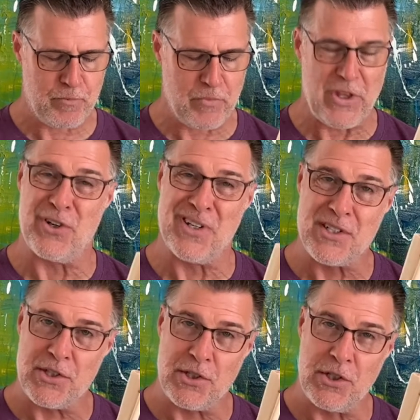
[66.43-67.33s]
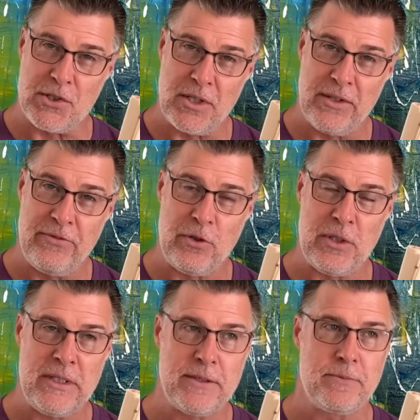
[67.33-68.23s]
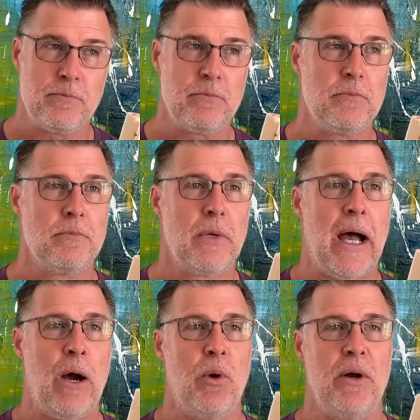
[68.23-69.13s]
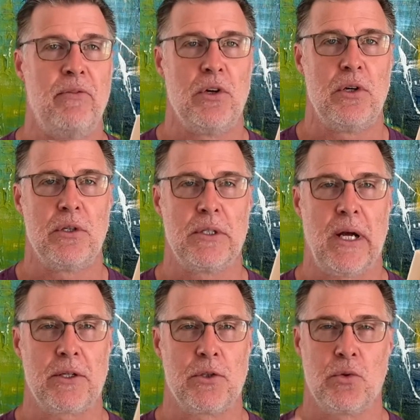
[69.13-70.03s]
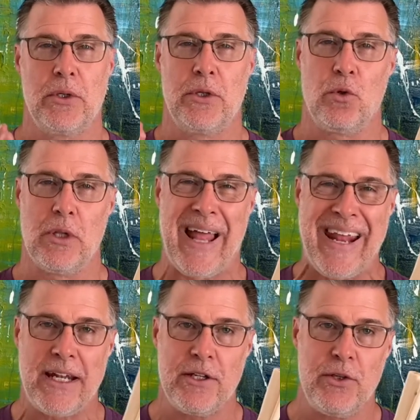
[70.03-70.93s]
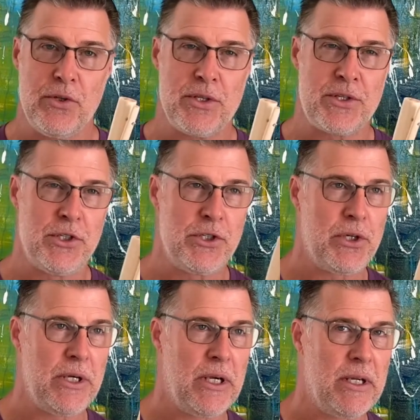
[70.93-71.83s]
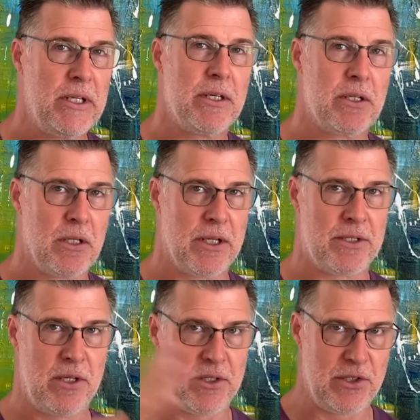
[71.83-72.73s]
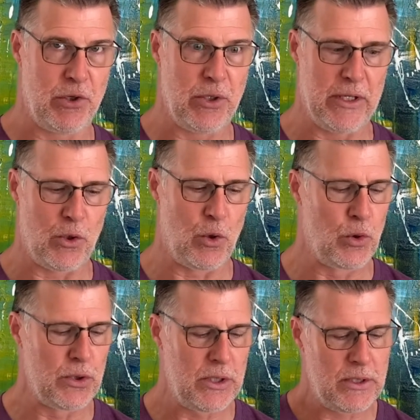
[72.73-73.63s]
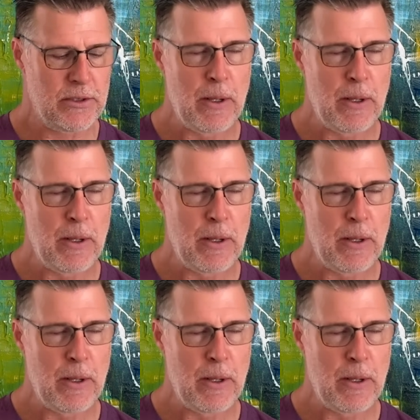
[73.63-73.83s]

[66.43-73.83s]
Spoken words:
There is a surgery for it. However, doctors really don't like to do the surgery on it until you get older.